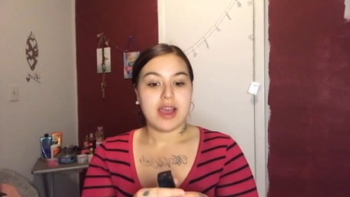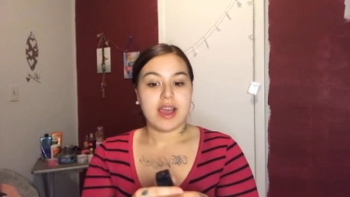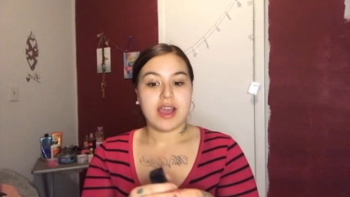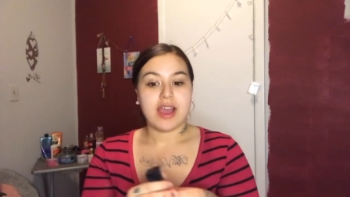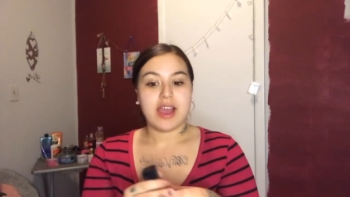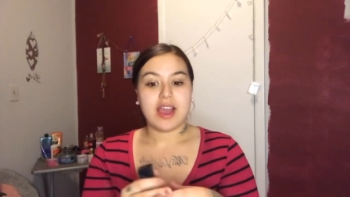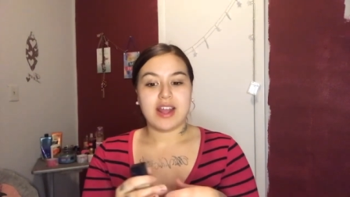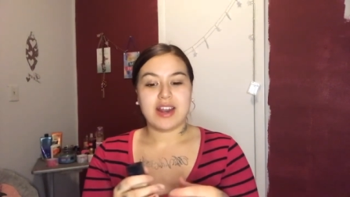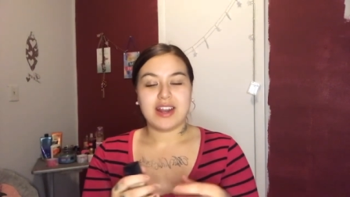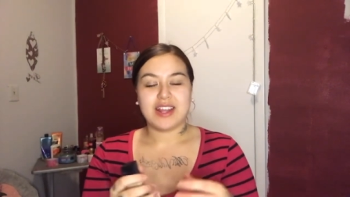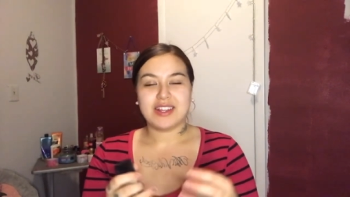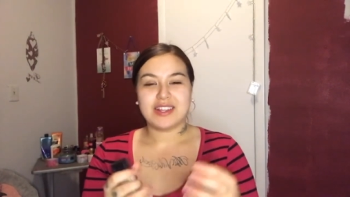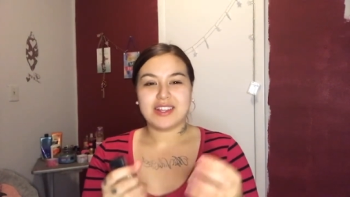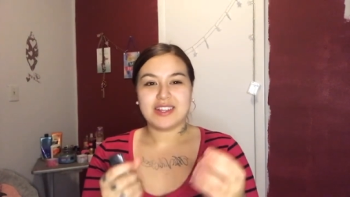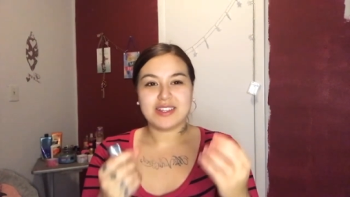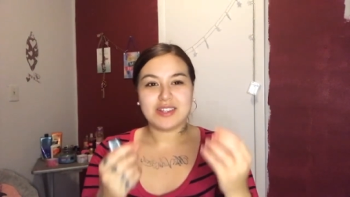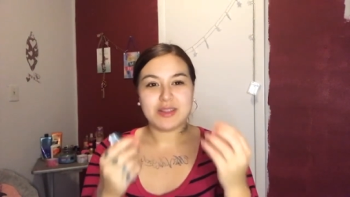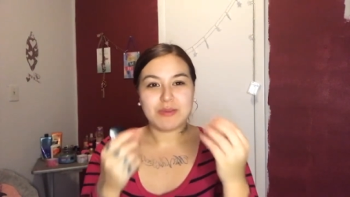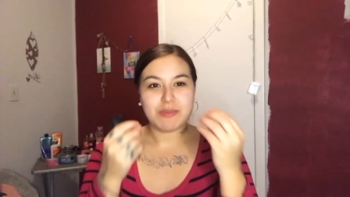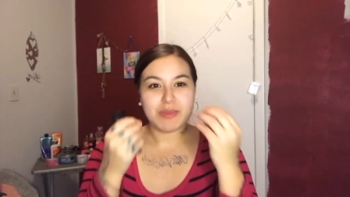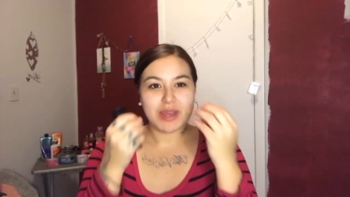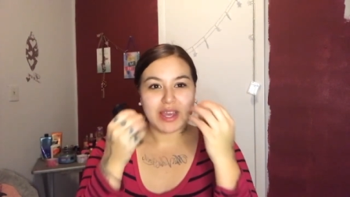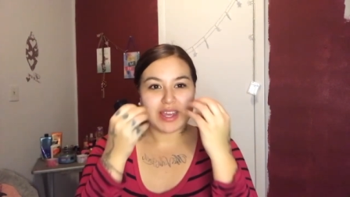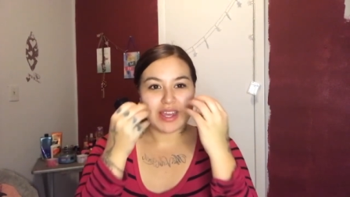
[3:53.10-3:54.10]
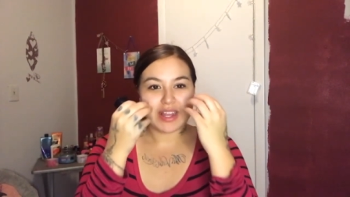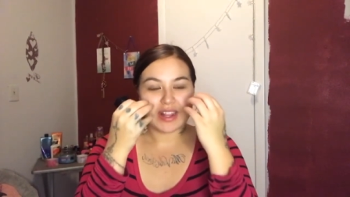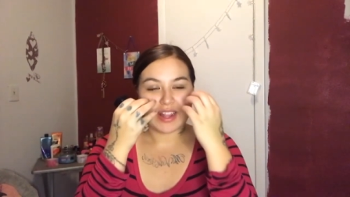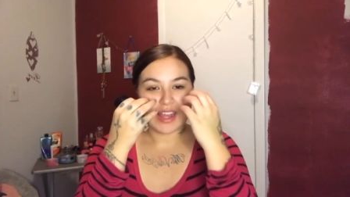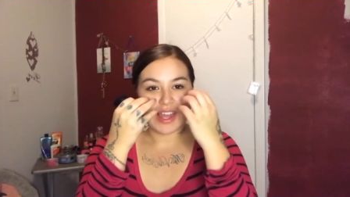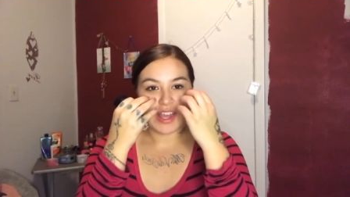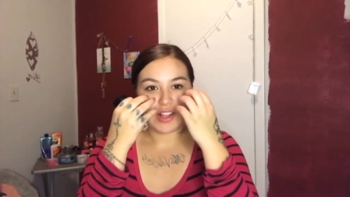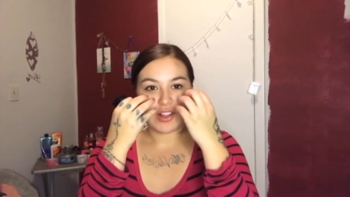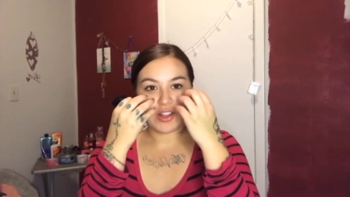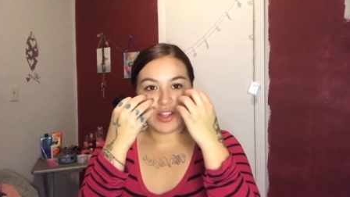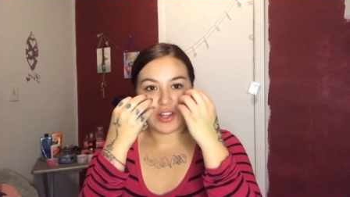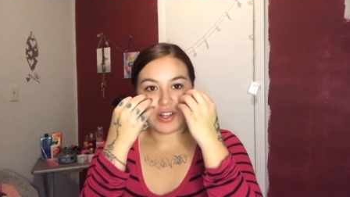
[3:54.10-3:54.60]
And it doesn't make it,
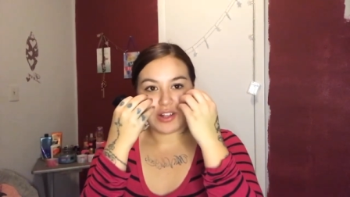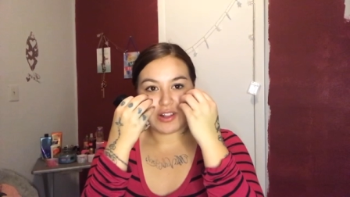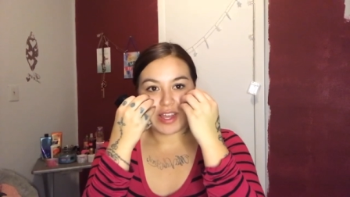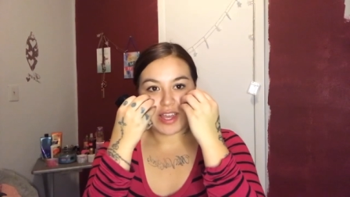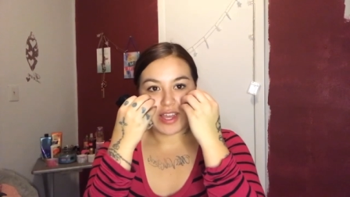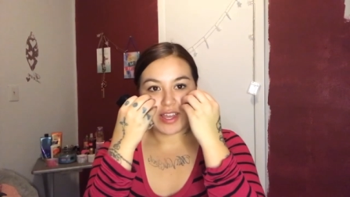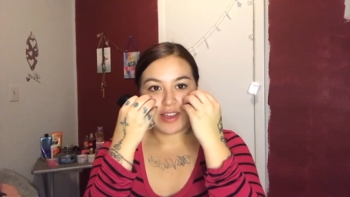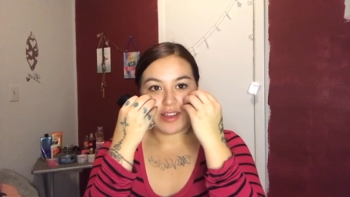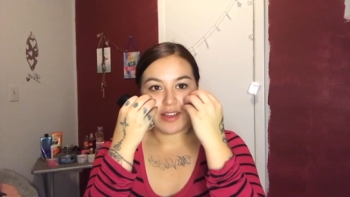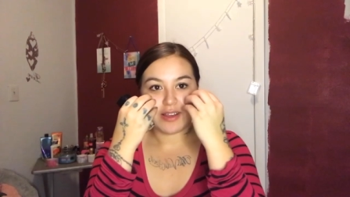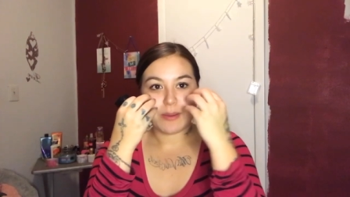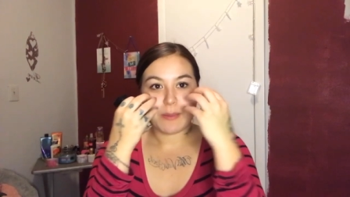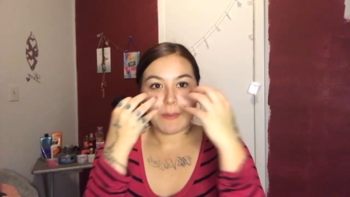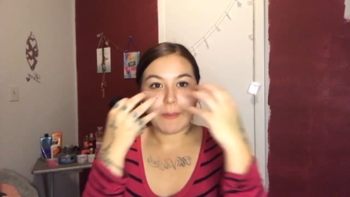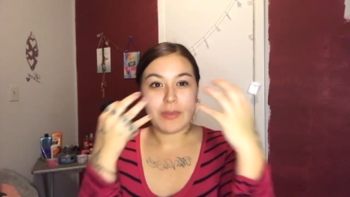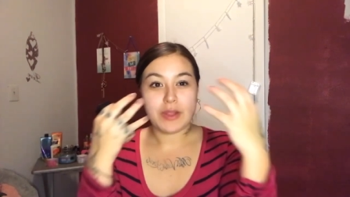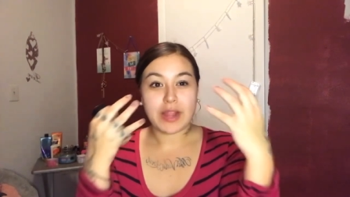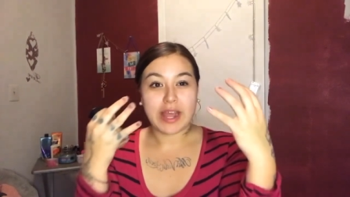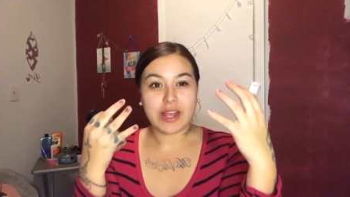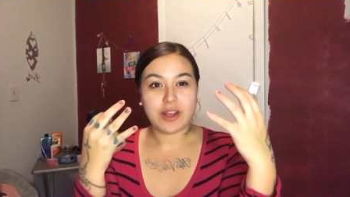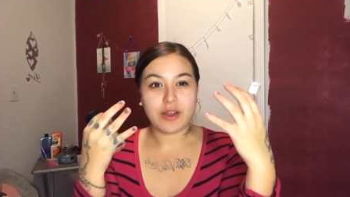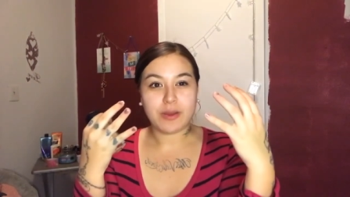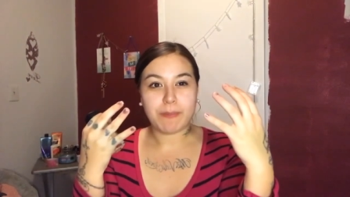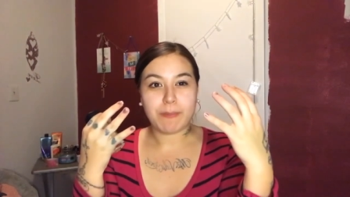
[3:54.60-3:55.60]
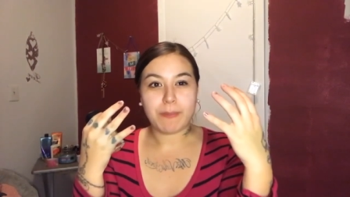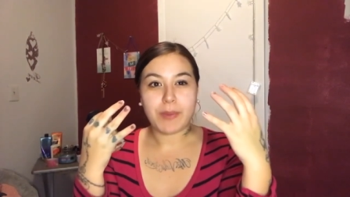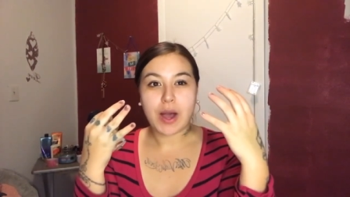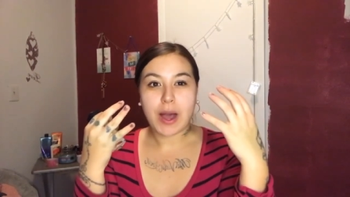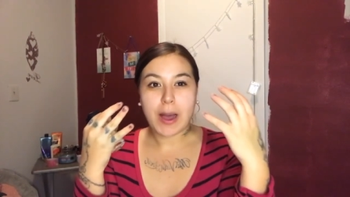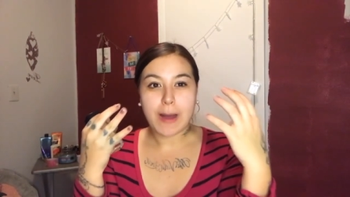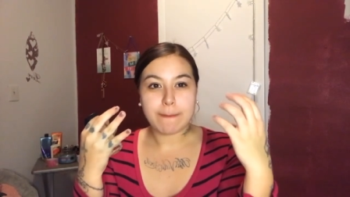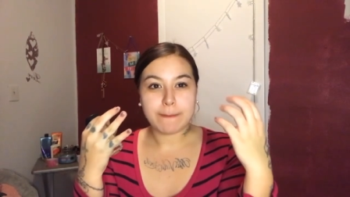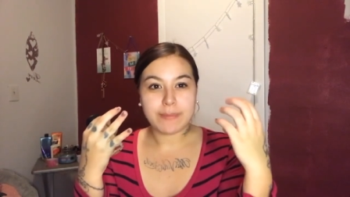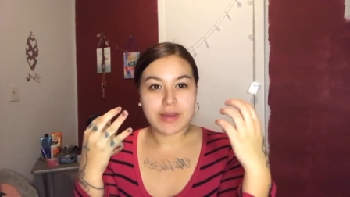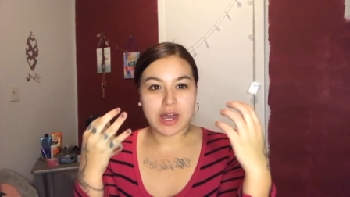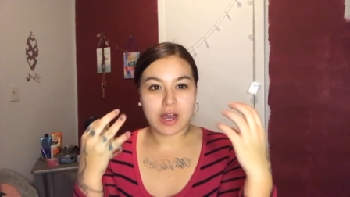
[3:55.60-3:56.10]
like, look like
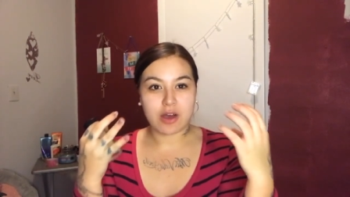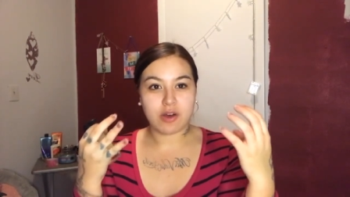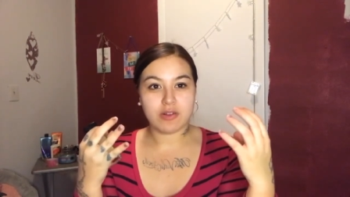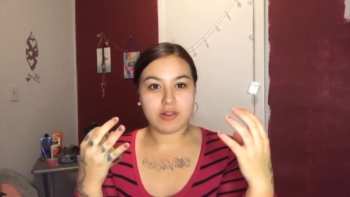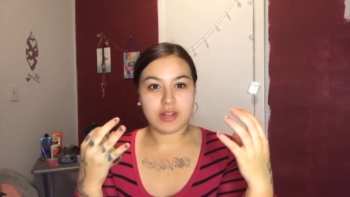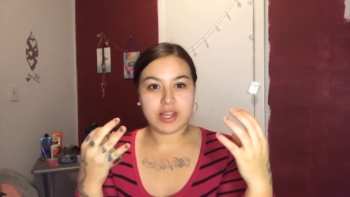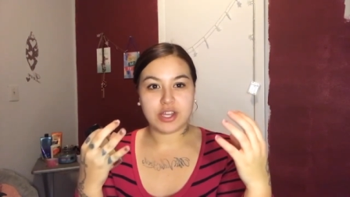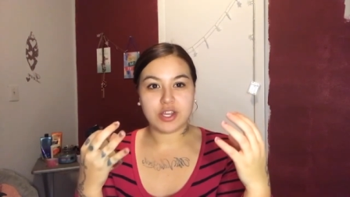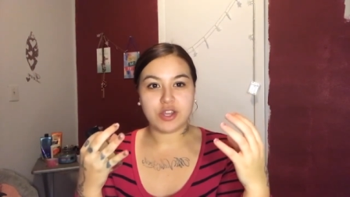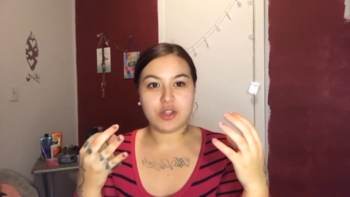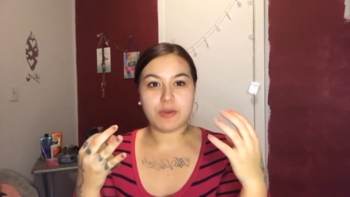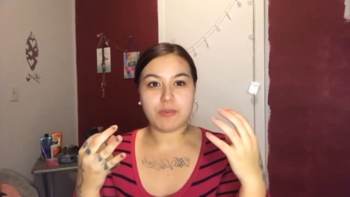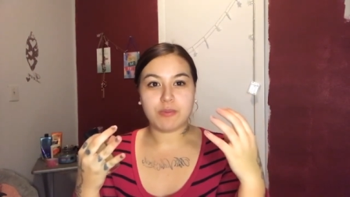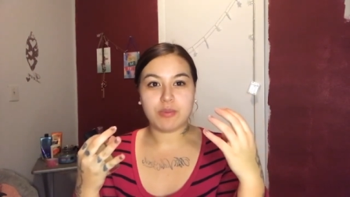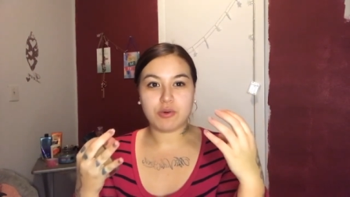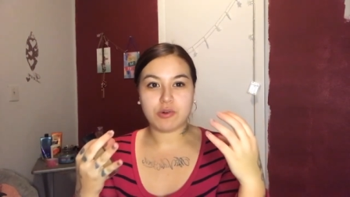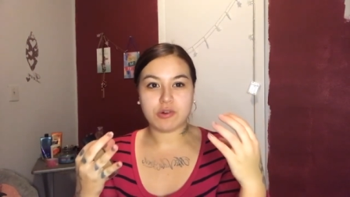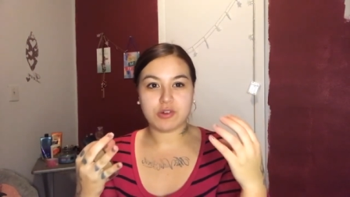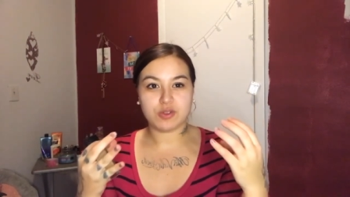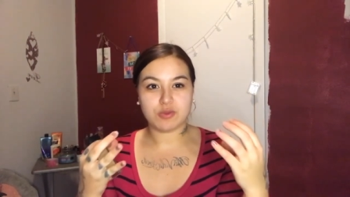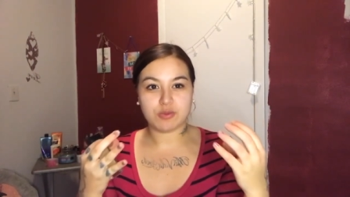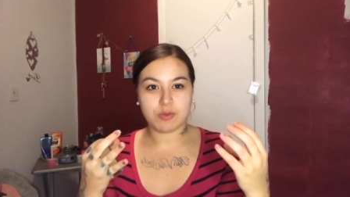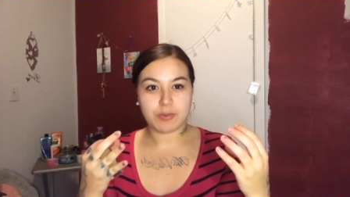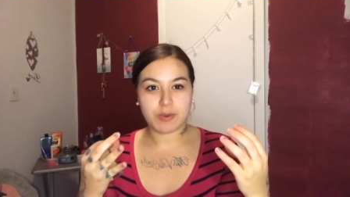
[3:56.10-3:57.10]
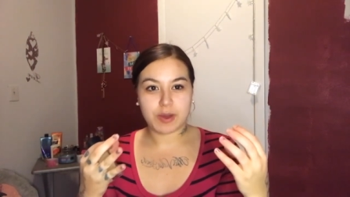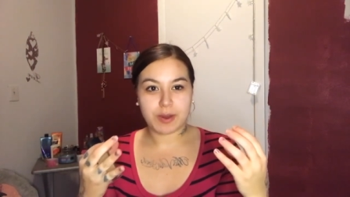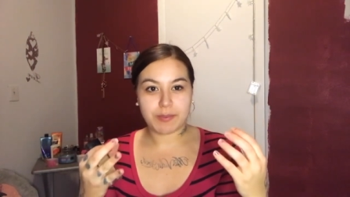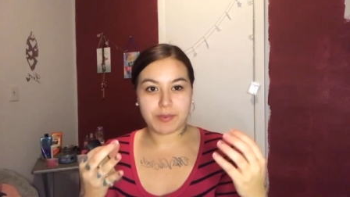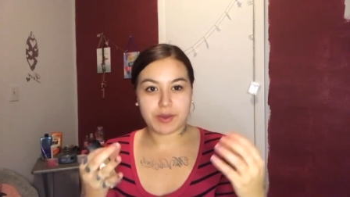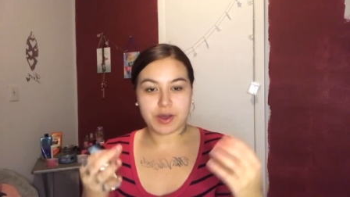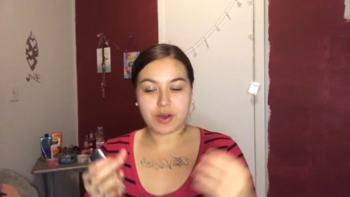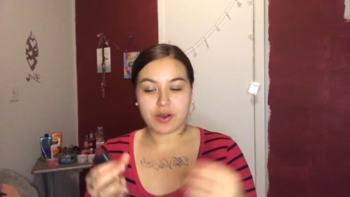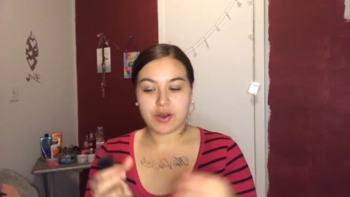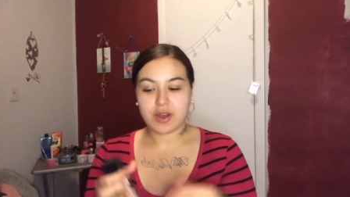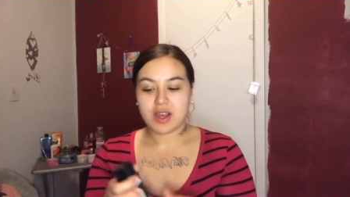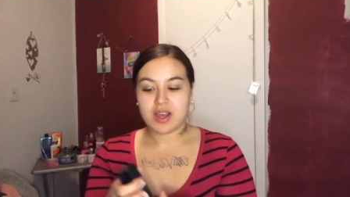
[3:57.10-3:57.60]
pop out, like your pores will pop
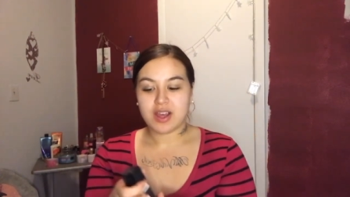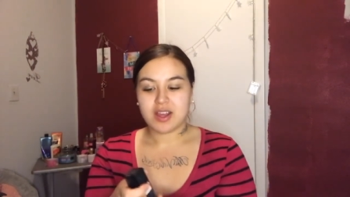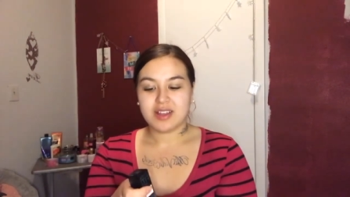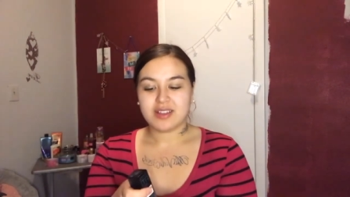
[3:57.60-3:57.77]
out.